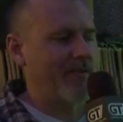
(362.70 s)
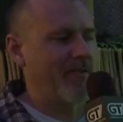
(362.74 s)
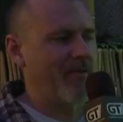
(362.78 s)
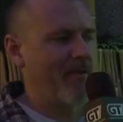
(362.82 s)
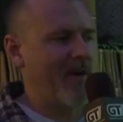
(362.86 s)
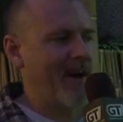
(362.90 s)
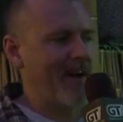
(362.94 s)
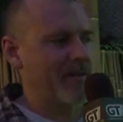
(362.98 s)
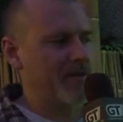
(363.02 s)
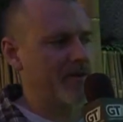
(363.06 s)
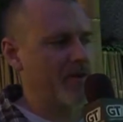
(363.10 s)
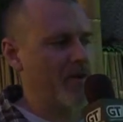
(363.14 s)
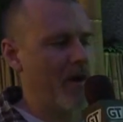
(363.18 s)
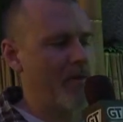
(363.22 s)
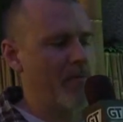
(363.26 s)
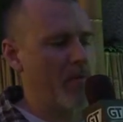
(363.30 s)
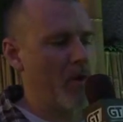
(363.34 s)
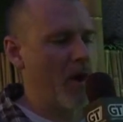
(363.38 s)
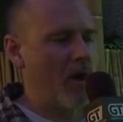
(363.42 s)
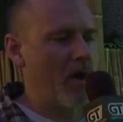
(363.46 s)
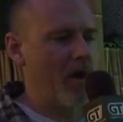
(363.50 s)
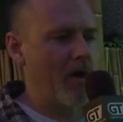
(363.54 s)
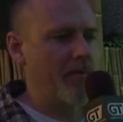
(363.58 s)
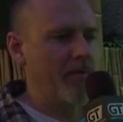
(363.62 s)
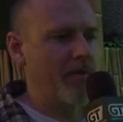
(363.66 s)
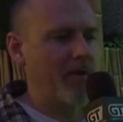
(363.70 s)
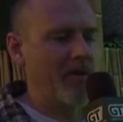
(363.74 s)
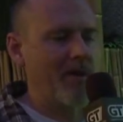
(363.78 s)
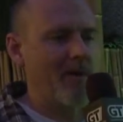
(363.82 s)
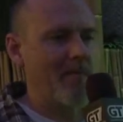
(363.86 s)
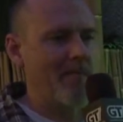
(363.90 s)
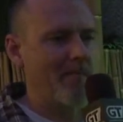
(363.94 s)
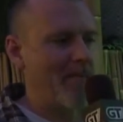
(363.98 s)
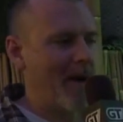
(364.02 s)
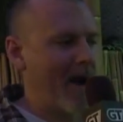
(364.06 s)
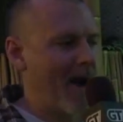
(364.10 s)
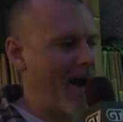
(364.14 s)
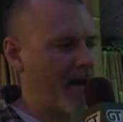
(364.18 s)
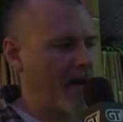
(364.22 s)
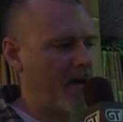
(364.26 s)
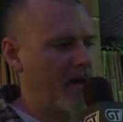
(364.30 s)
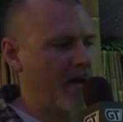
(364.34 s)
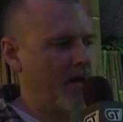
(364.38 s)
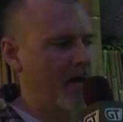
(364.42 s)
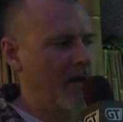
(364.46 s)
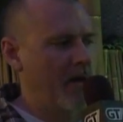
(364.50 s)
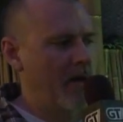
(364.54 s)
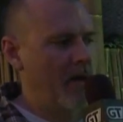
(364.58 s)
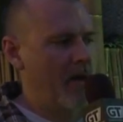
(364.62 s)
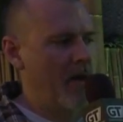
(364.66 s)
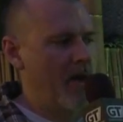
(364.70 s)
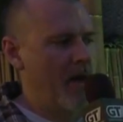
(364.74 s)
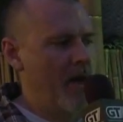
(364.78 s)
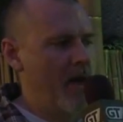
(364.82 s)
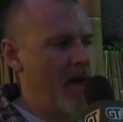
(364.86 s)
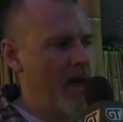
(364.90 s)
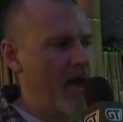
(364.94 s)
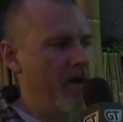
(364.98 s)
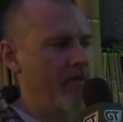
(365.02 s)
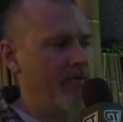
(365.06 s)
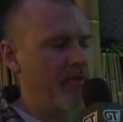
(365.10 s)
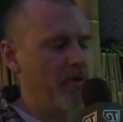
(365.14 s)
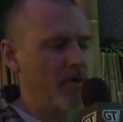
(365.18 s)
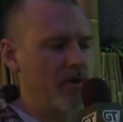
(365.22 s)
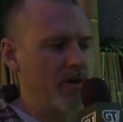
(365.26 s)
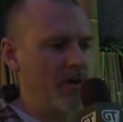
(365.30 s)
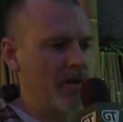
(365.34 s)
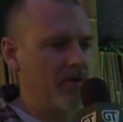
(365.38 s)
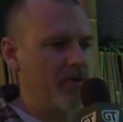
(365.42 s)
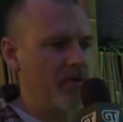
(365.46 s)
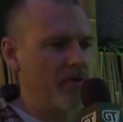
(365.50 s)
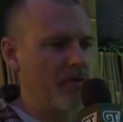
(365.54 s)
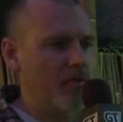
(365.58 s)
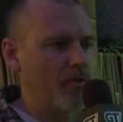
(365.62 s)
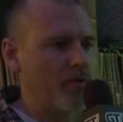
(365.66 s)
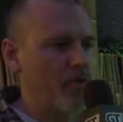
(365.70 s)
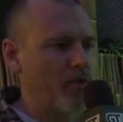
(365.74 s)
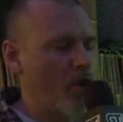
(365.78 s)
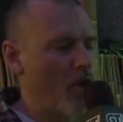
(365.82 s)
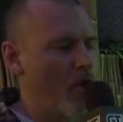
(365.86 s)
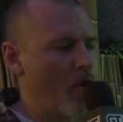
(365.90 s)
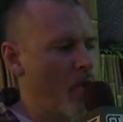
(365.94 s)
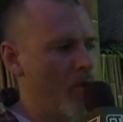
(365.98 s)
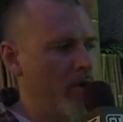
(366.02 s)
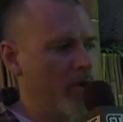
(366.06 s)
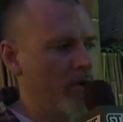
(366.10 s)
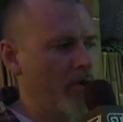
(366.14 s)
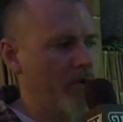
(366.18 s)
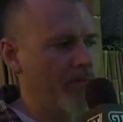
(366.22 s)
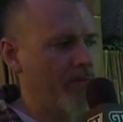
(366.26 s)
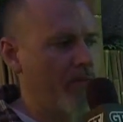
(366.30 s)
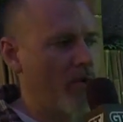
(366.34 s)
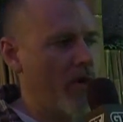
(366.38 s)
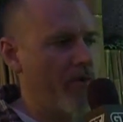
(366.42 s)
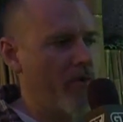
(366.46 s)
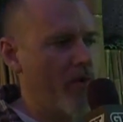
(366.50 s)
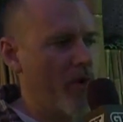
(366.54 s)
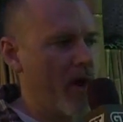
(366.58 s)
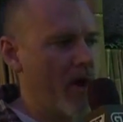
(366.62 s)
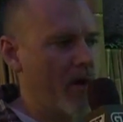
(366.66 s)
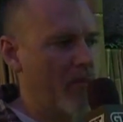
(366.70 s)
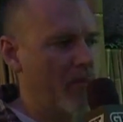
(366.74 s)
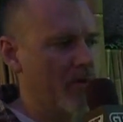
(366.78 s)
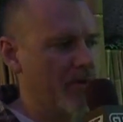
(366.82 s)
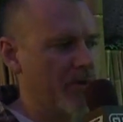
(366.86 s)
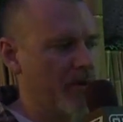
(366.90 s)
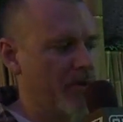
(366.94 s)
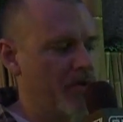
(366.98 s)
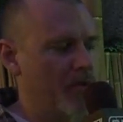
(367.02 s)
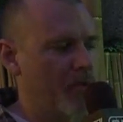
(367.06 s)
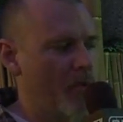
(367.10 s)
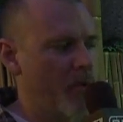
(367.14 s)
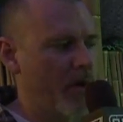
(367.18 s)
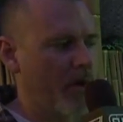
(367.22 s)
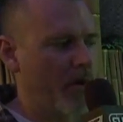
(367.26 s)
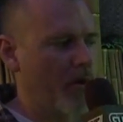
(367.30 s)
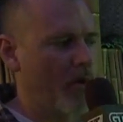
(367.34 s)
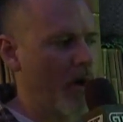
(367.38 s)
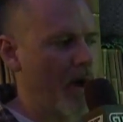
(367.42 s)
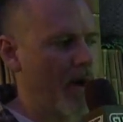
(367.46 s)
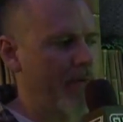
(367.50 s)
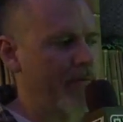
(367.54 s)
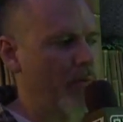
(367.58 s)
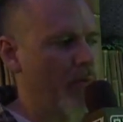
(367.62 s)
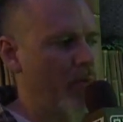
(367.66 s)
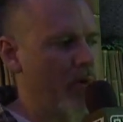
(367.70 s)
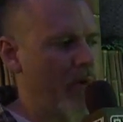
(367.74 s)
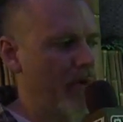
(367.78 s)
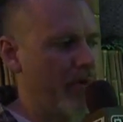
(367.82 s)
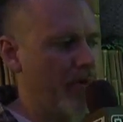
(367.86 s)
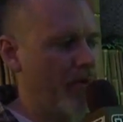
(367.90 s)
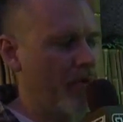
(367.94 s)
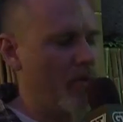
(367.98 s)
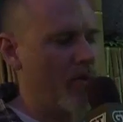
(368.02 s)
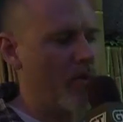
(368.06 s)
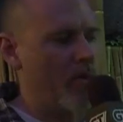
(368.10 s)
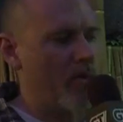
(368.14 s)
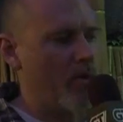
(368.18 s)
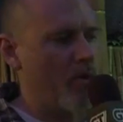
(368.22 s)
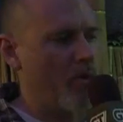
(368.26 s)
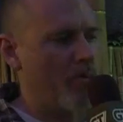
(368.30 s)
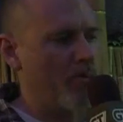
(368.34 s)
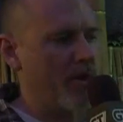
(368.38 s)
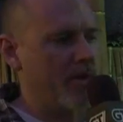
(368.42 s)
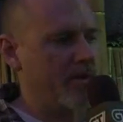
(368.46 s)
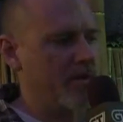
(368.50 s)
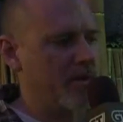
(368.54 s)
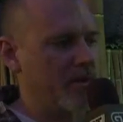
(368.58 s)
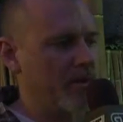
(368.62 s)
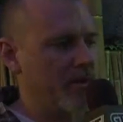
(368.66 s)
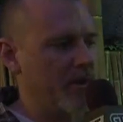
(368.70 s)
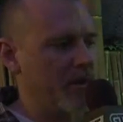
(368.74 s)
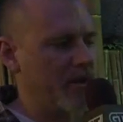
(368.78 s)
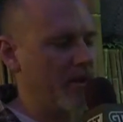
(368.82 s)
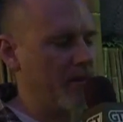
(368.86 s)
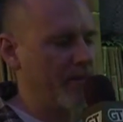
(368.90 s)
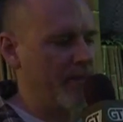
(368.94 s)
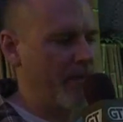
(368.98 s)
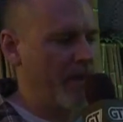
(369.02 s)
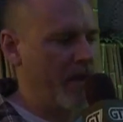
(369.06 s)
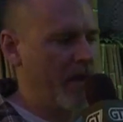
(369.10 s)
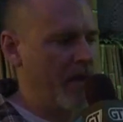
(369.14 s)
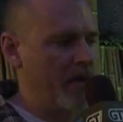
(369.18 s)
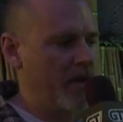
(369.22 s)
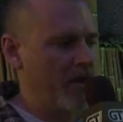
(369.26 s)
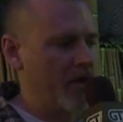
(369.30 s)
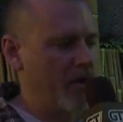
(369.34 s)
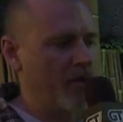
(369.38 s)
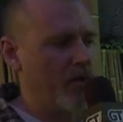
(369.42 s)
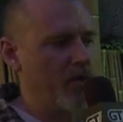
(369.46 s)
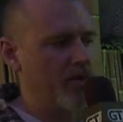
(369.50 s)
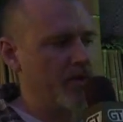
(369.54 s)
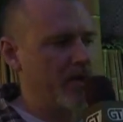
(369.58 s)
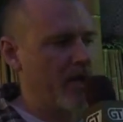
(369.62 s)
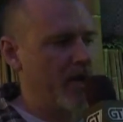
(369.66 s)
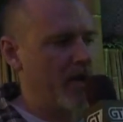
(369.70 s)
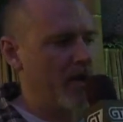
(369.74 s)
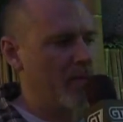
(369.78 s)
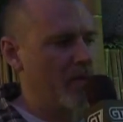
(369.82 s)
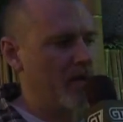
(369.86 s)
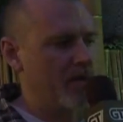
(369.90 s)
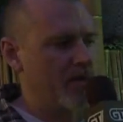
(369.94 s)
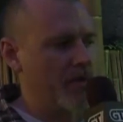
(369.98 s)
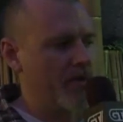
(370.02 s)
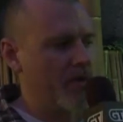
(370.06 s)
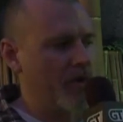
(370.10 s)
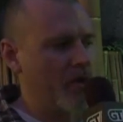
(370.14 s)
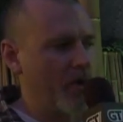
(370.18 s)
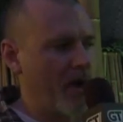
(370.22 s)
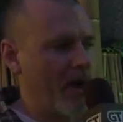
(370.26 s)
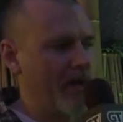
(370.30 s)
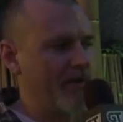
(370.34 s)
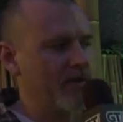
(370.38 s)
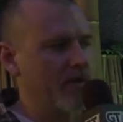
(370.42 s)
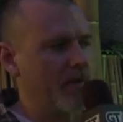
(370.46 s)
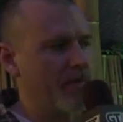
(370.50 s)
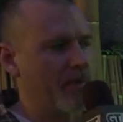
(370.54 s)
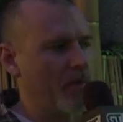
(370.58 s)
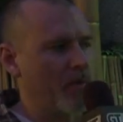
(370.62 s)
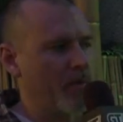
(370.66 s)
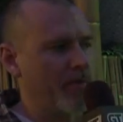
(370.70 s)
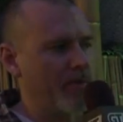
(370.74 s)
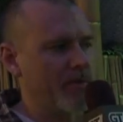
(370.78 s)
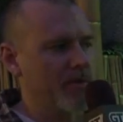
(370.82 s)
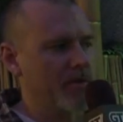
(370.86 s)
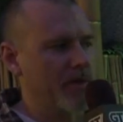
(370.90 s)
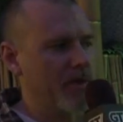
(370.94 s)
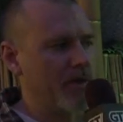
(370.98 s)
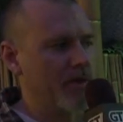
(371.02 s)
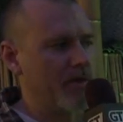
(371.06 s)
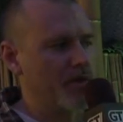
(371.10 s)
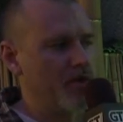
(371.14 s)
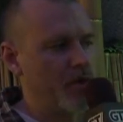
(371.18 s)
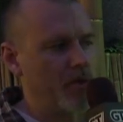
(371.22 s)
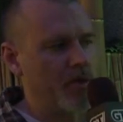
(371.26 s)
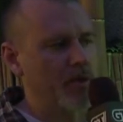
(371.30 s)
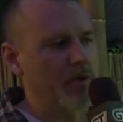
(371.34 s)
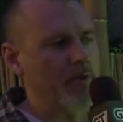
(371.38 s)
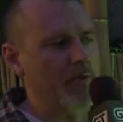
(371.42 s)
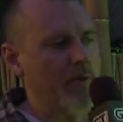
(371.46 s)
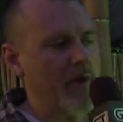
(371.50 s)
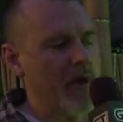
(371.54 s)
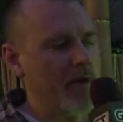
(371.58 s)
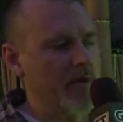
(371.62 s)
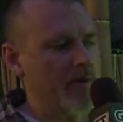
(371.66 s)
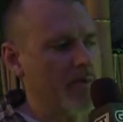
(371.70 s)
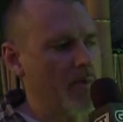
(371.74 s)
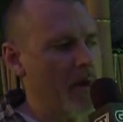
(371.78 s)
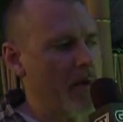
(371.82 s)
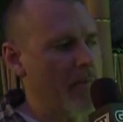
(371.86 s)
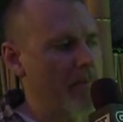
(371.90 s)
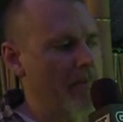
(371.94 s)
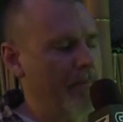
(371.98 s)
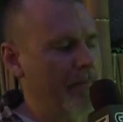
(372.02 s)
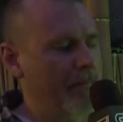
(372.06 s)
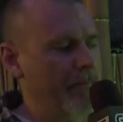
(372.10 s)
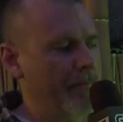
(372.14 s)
a fast travel hub to come back, and if you need to go and look for other animals that you want to craft with, or basically kill those animals and then craft something with their skins, you can do that as well.